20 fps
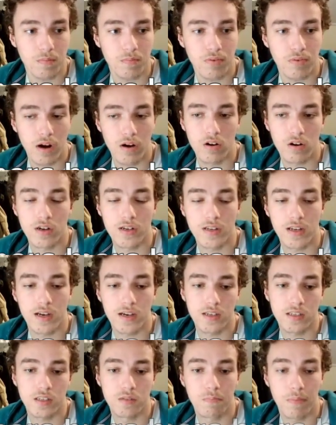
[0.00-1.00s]

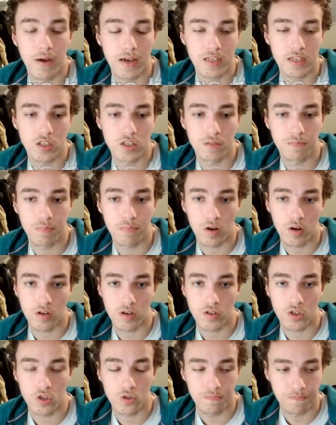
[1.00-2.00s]
prioritize passed
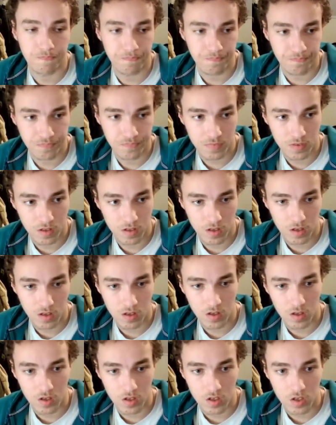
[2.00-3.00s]
pawns.
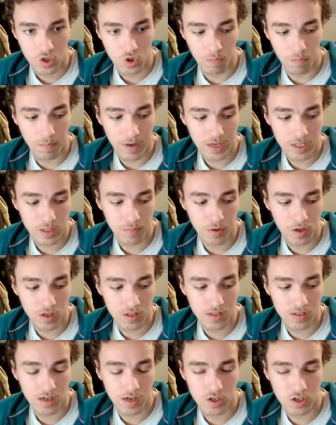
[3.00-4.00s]
So passed
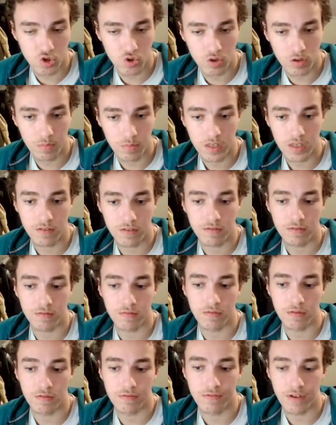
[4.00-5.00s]
pawns are extremely
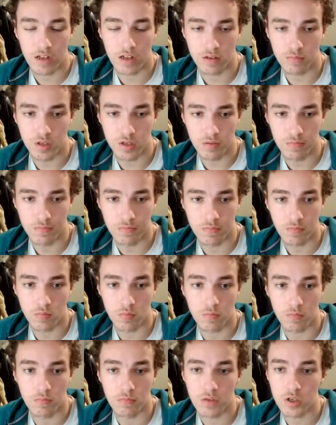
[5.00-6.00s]
valuable,
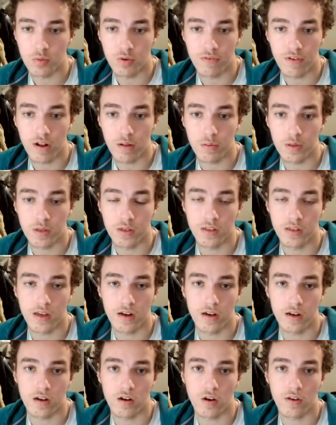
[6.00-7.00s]
much more valuable
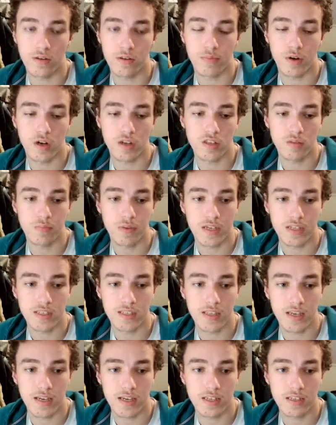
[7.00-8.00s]
than other pawns,
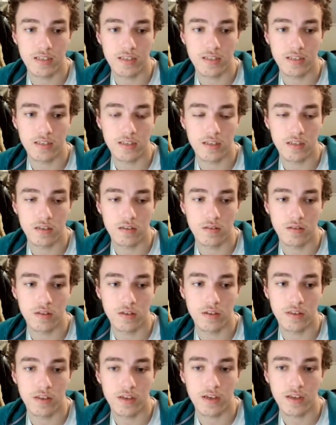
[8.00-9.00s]
because they can
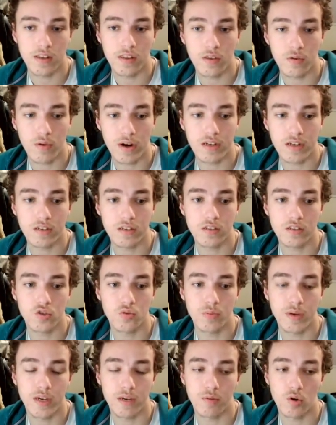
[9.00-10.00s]
threaten
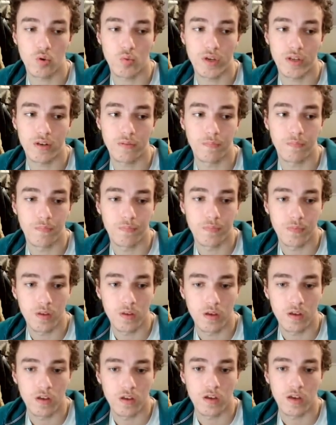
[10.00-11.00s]
to become a queen,
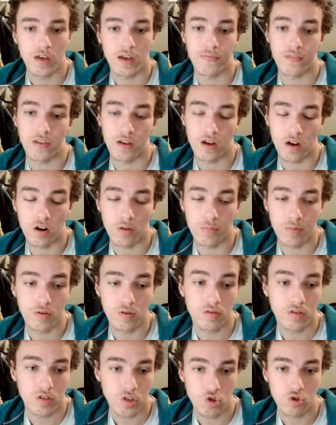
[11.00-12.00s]
and our
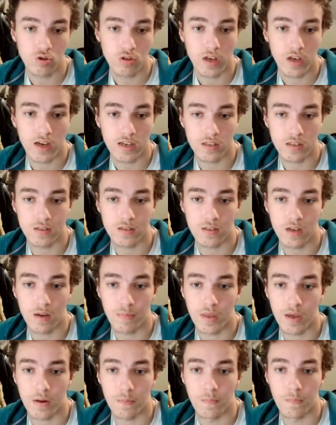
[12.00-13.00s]
opponent usually has to
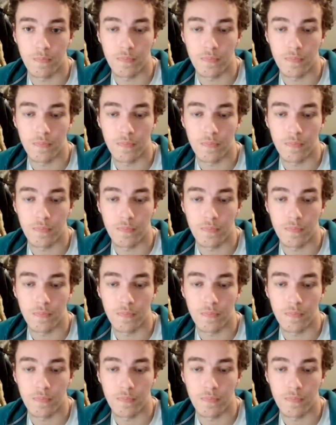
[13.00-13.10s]
stop that.